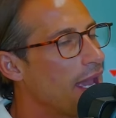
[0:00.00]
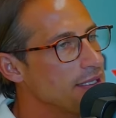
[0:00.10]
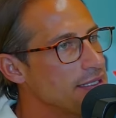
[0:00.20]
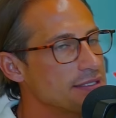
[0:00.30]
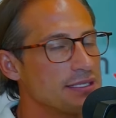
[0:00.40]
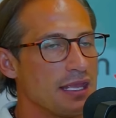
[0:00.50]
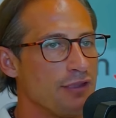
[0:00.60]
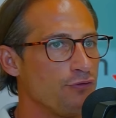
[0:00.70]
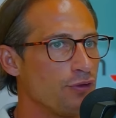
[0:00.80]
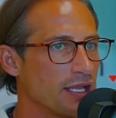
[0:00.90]
And yes,
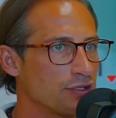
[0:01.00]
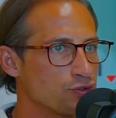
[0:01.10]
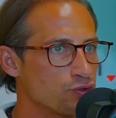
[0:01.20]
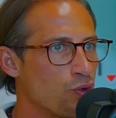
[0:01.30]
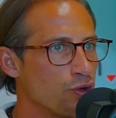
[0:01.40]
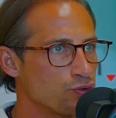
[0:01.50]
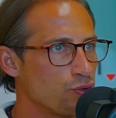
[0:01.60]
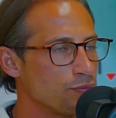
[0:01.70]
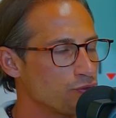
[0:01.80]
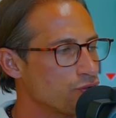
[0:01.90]
if you're like a
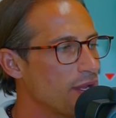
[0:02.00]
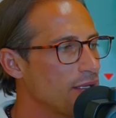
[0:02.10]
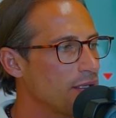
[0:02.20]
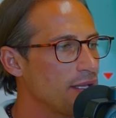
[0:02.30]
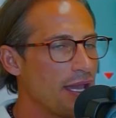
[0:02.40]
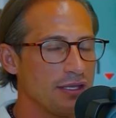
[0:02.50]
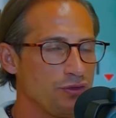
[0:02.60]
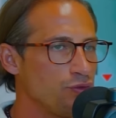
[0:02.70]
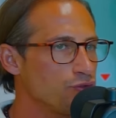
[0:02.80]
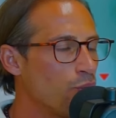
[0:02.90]
short-term trader and
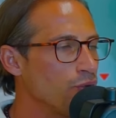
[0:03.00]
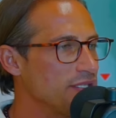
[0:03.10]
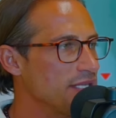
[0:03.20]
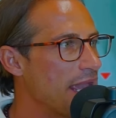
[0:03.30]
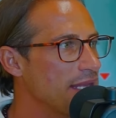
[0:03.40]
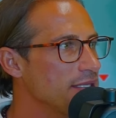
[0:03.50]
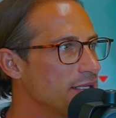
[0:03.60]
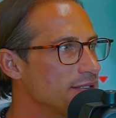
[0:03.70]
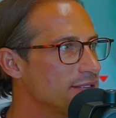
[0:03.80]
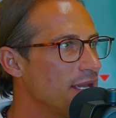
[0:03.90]
you use only
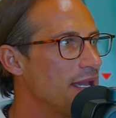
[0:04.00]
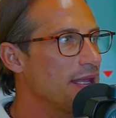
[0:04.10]
technicals,